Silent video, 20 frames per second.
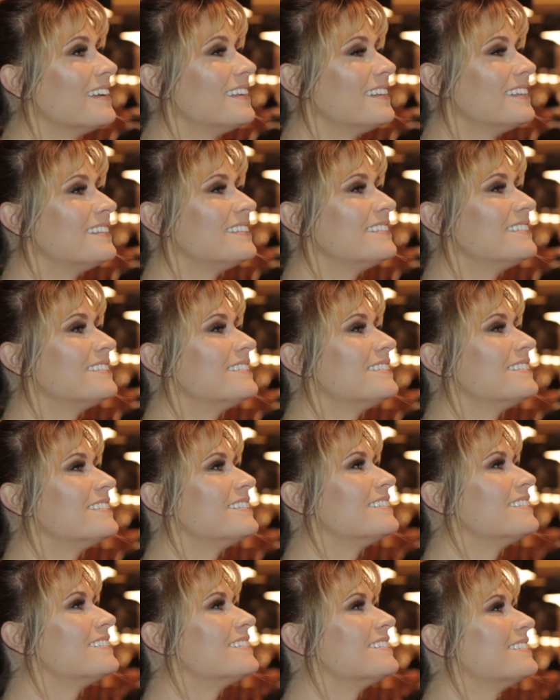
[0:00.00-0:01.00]

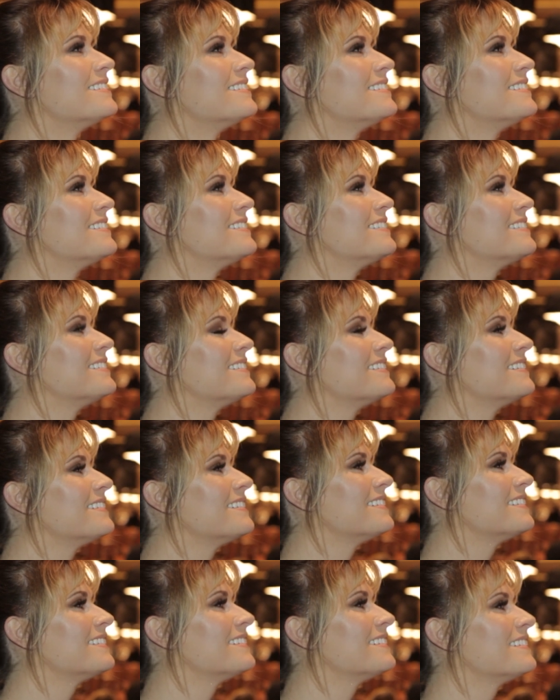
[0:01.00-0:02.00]

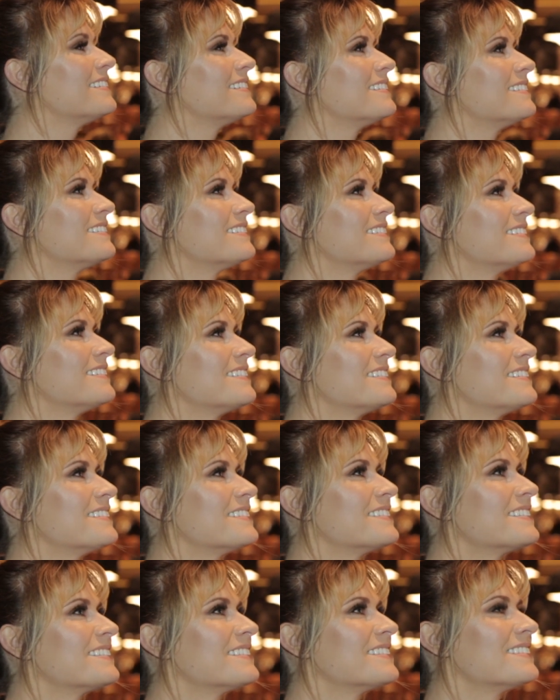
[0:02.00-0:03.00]

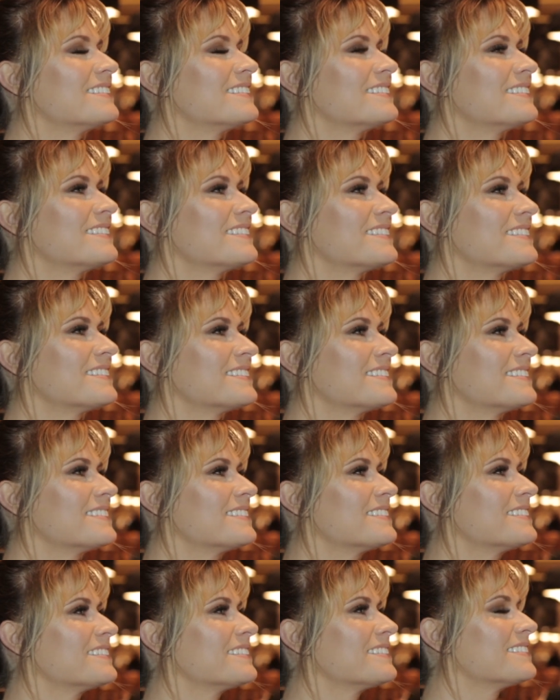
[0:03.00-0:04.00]

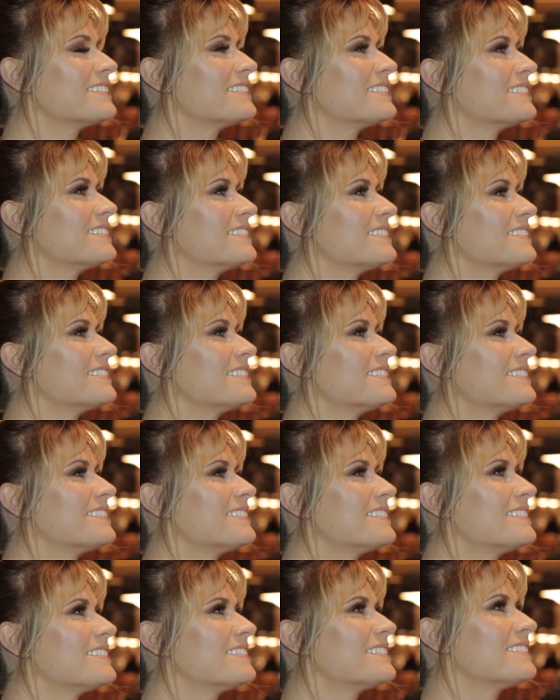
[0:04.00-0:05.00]

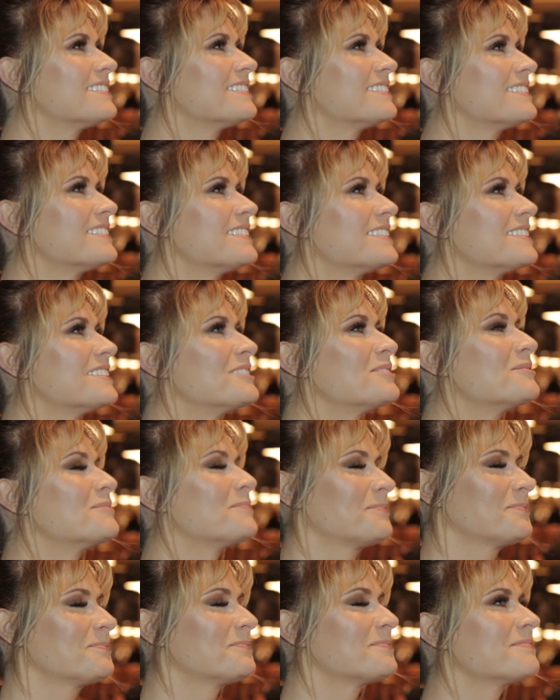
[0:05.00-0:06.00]

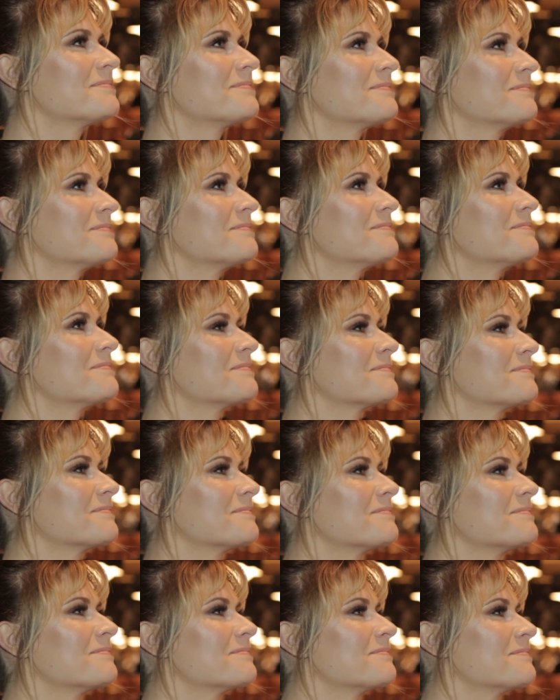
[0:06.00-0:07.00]

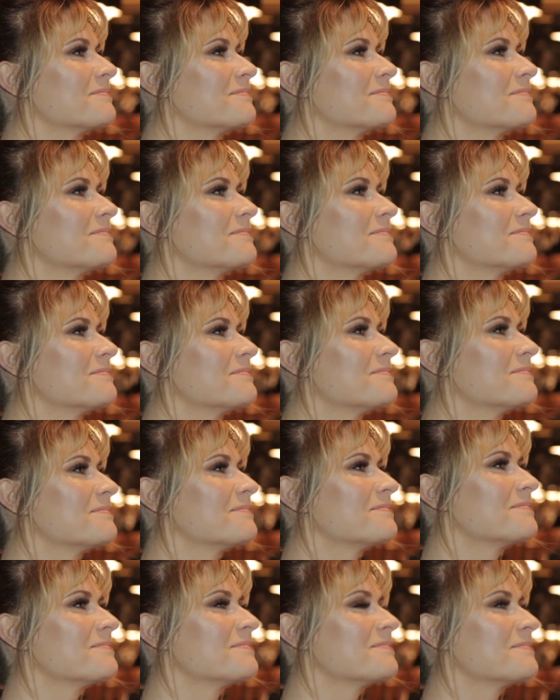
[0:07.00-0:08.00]
[no speech]